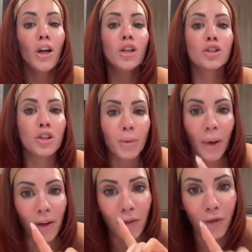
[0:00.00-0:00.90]
During my
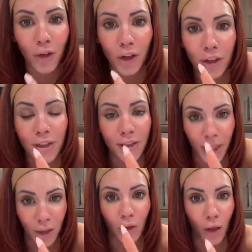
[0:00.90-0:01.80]
first
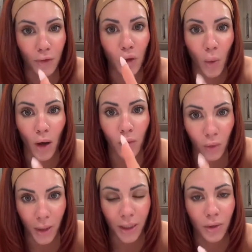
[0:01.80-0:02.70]
cycle of 12
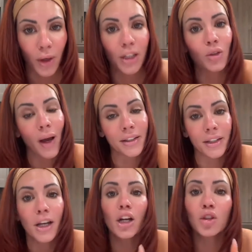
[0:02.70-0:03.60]
weeks, okay, so I did
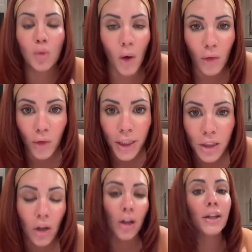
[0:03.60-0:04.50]
12 weeks
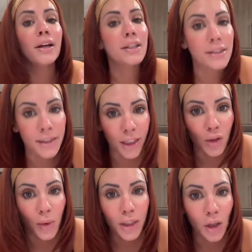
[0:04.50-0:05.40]
on, 6
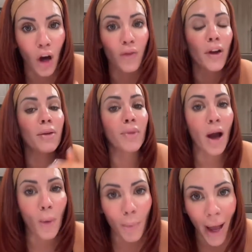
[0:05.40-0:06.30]
weeks off, and now
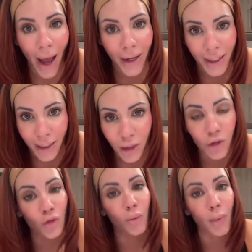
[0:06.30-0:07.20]
I'm back
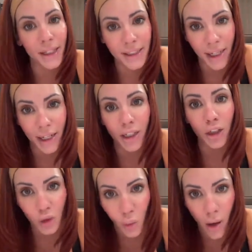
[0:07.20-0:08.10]
into my second
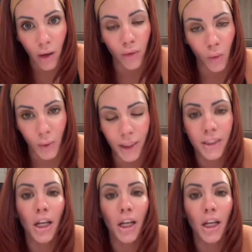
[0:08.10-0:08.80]
12 weeks.